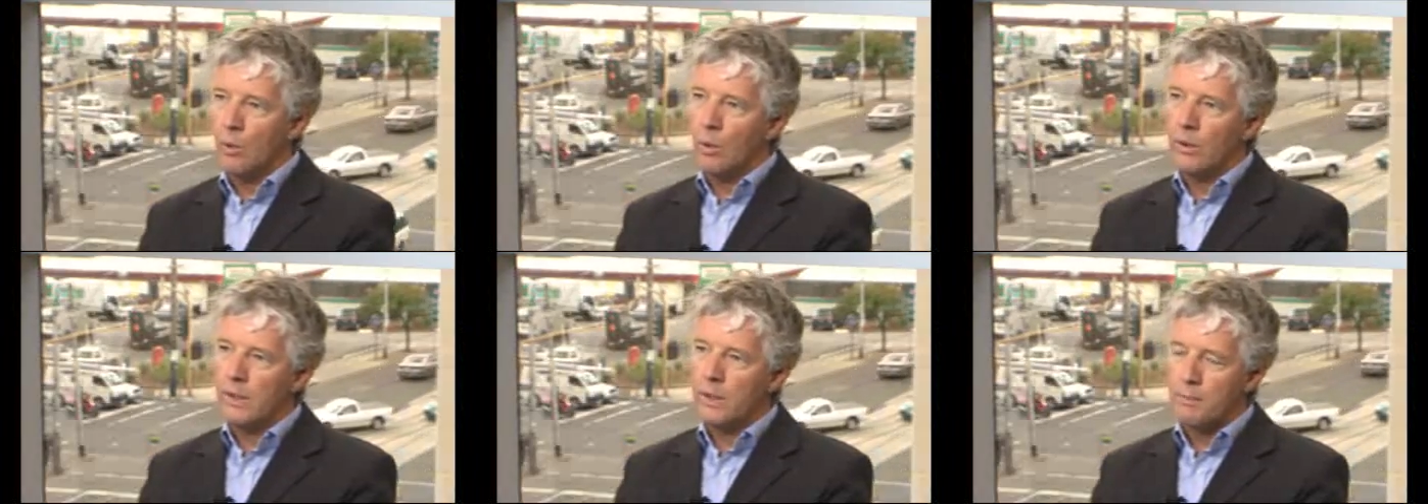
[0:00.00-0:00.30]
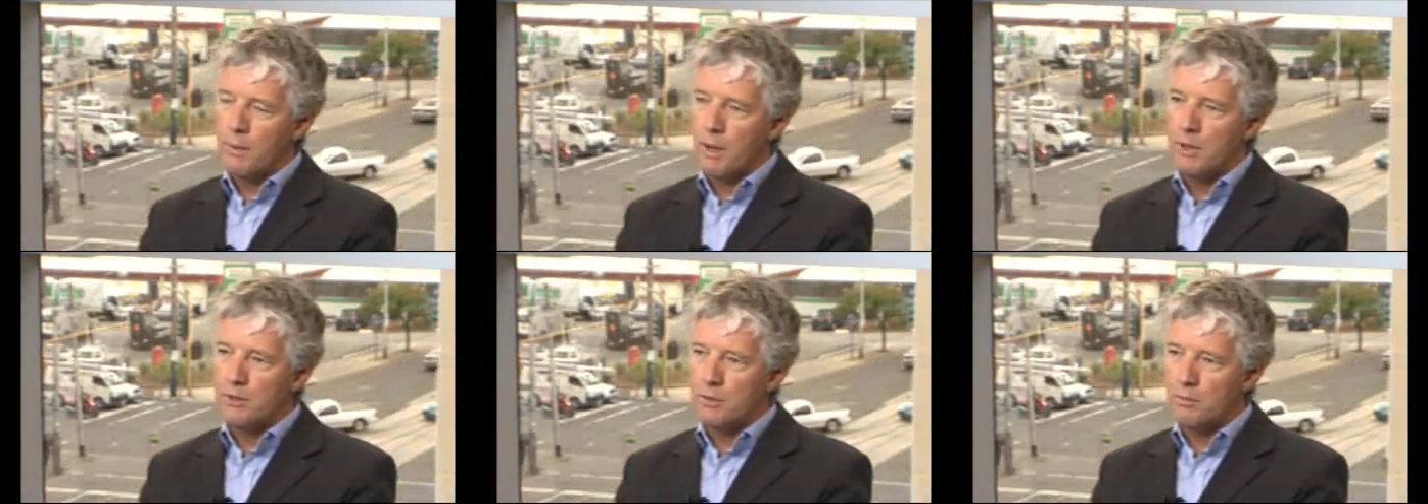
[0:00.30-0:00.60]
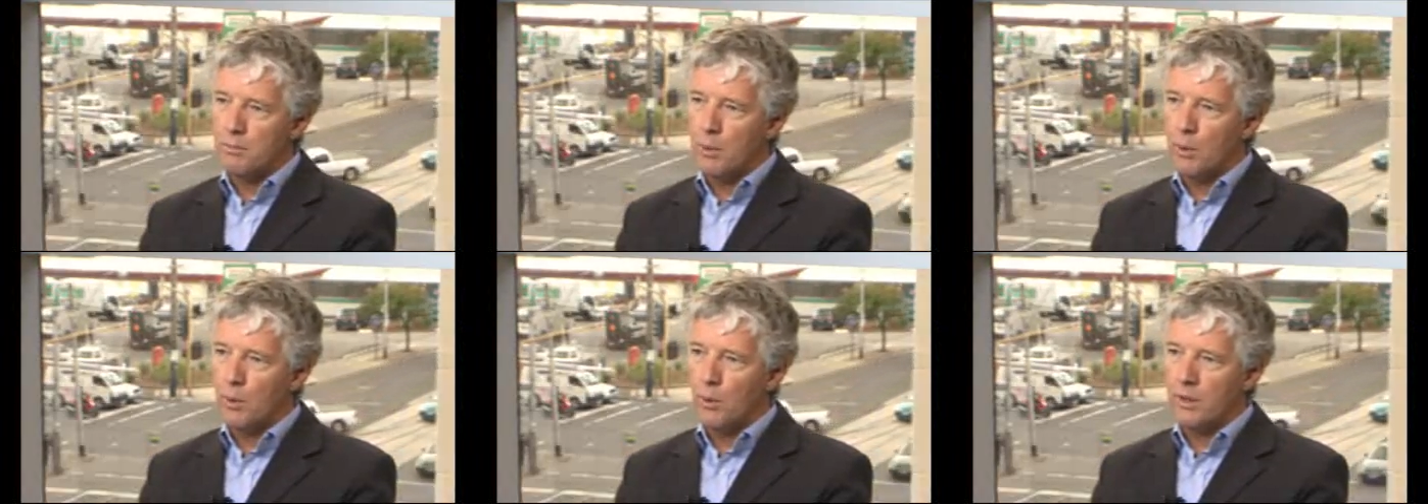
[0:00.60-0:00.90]
I think most
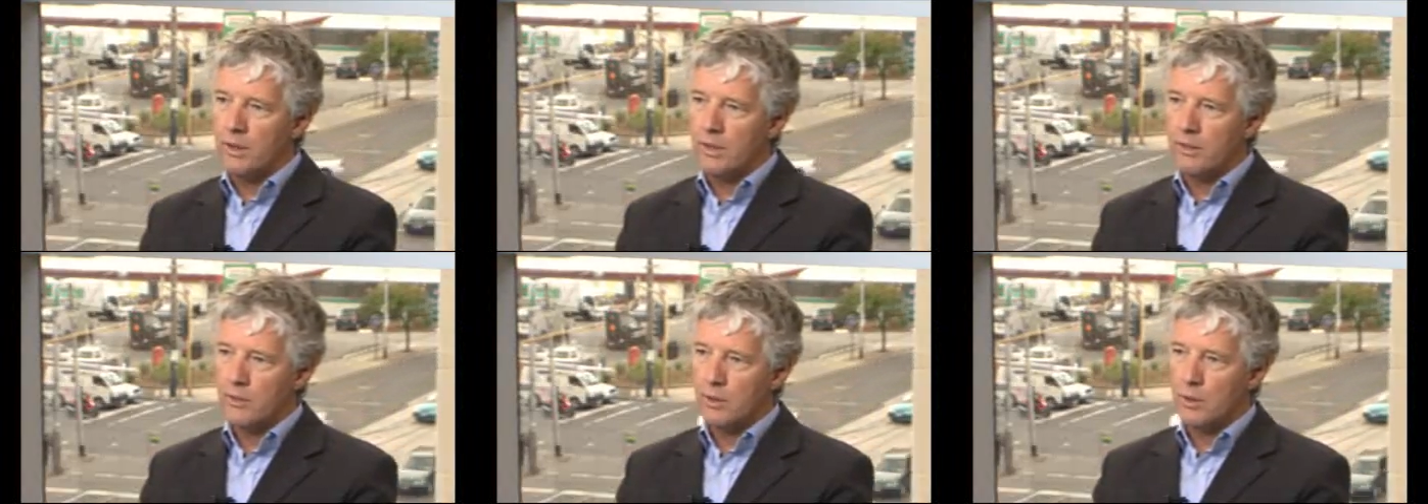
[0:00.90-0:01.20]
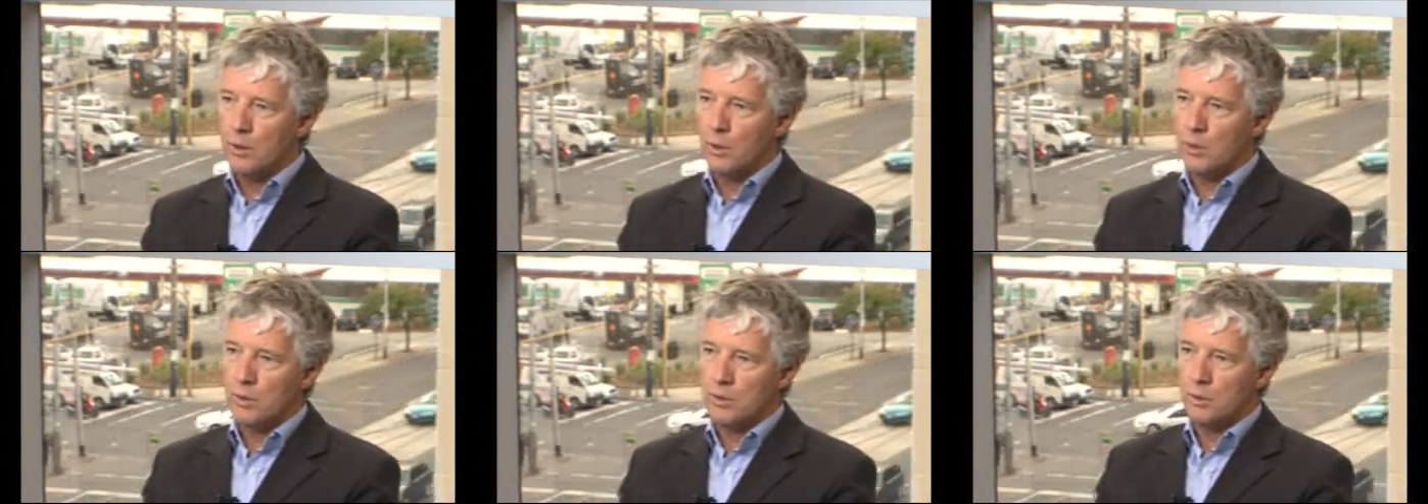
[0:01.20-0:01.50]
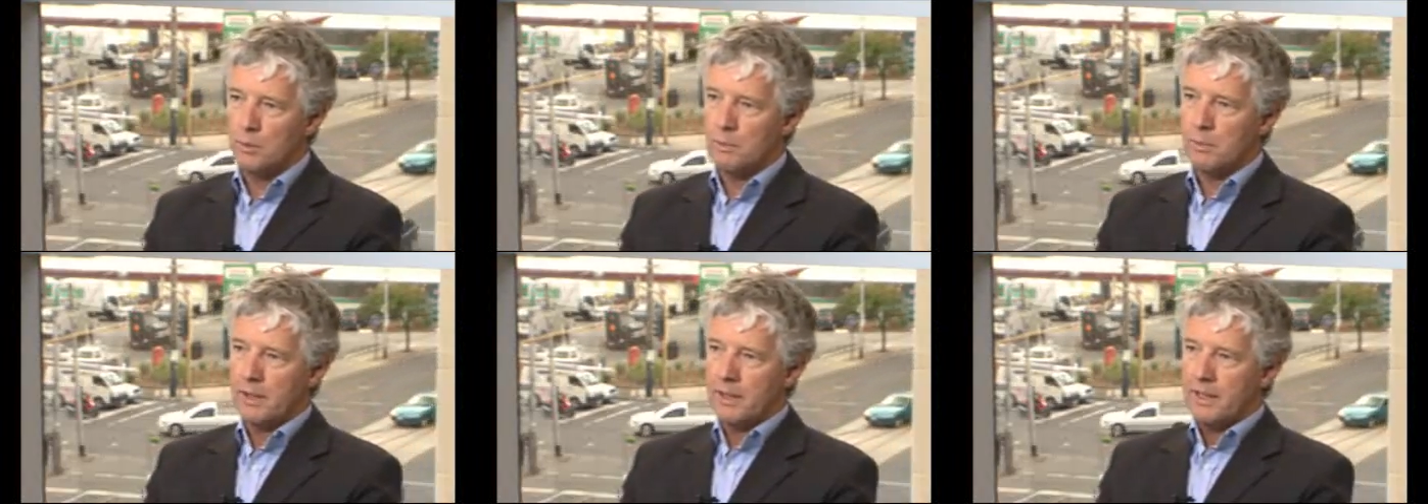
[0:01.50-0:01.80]
importantly, of
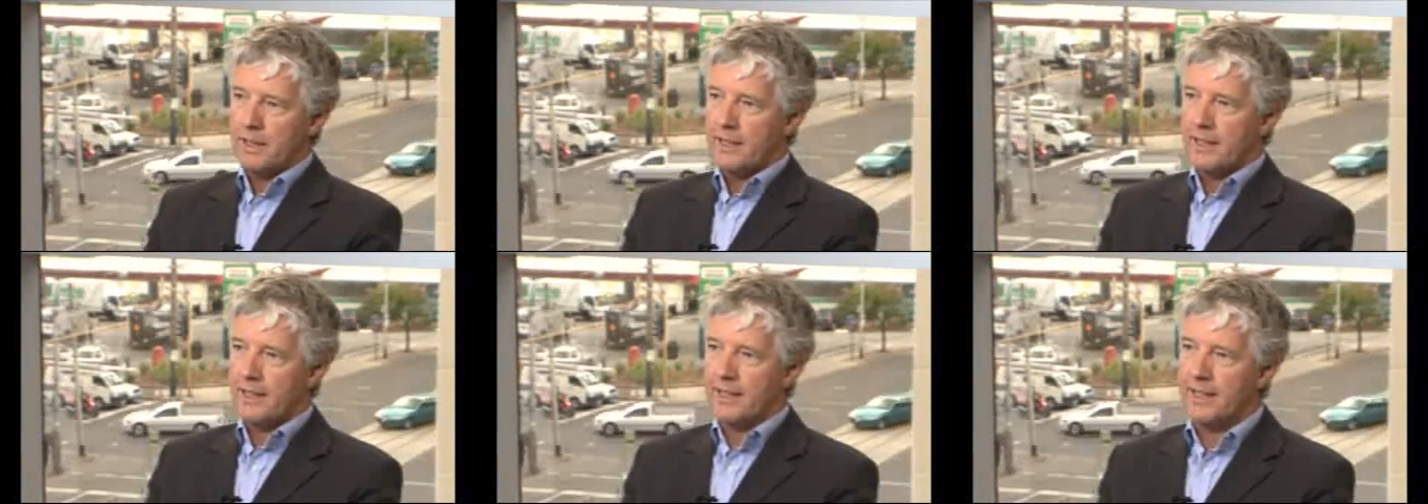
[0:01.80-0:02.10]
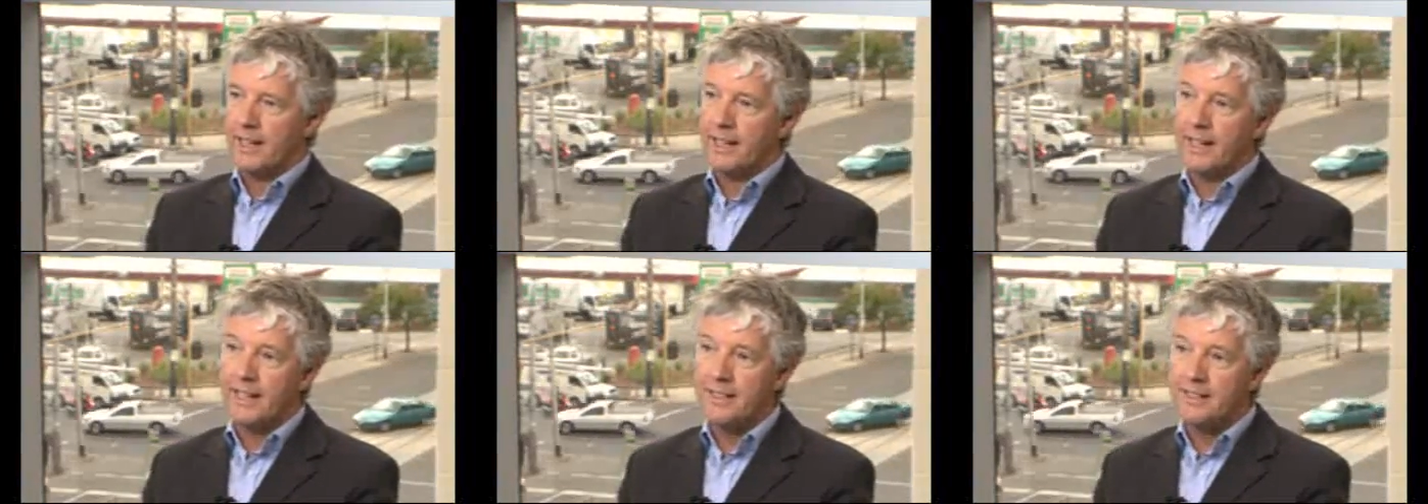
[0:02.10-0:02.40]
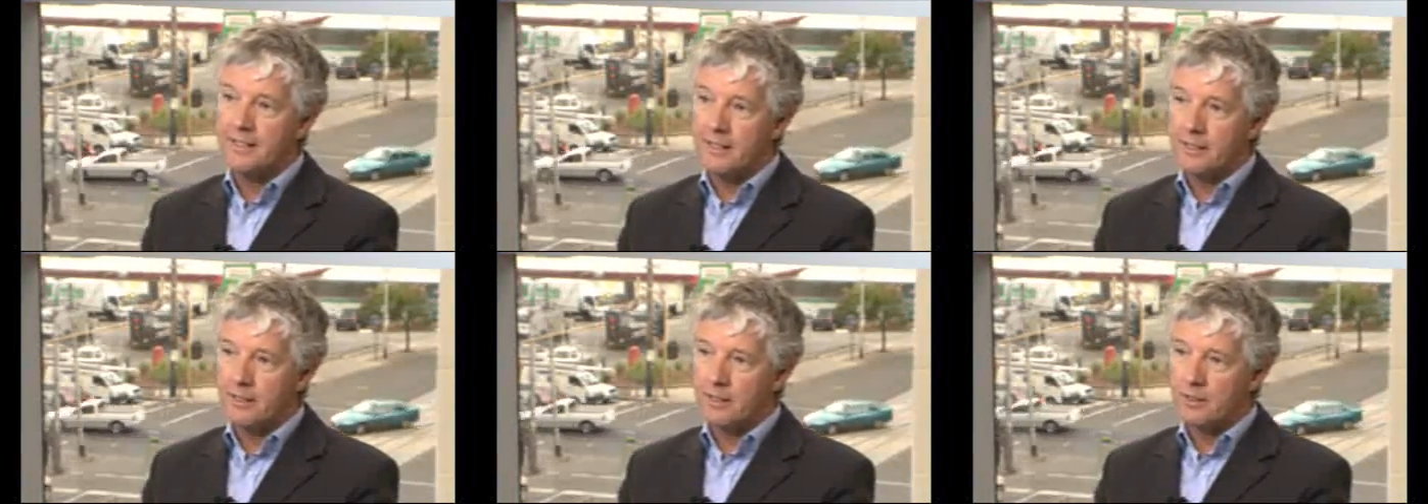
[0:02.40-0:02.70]
course, would be
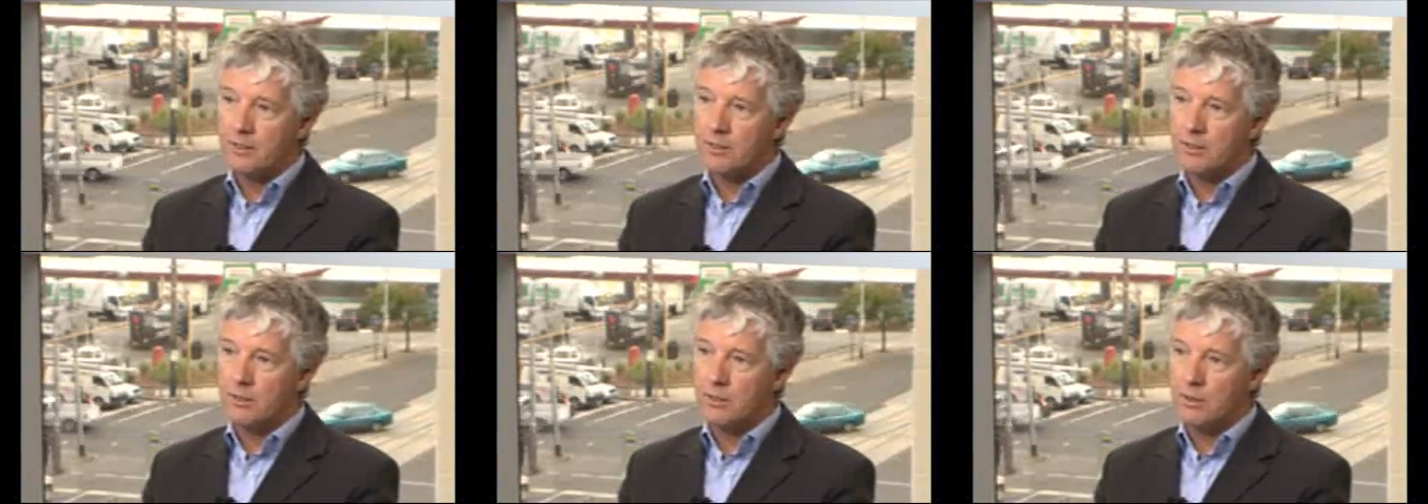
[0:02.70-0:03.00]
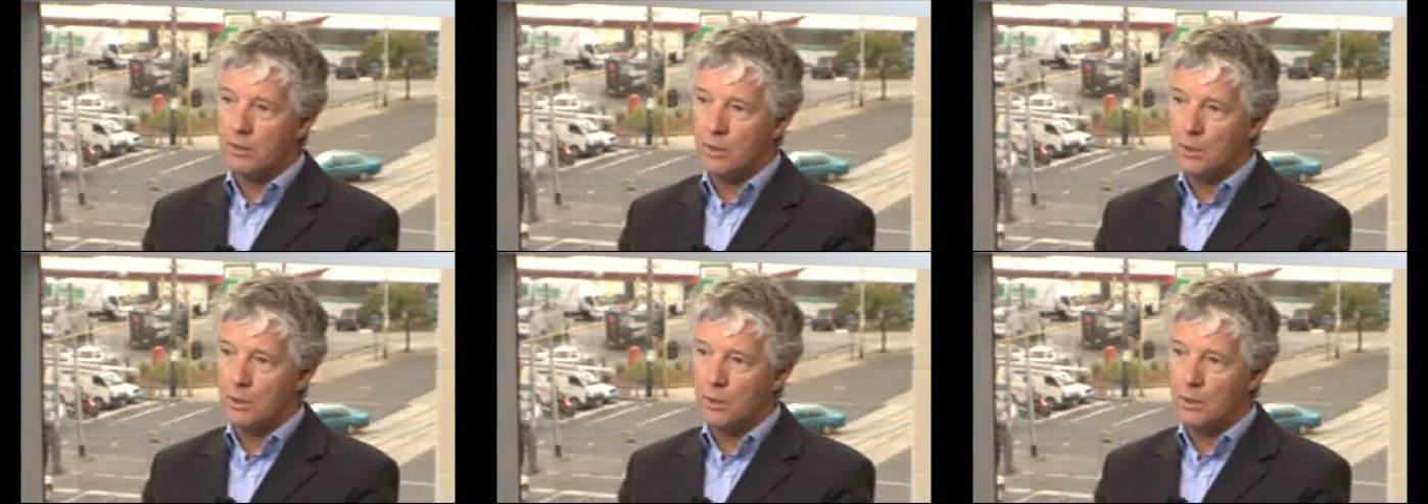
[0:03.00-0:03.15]
anaesthetists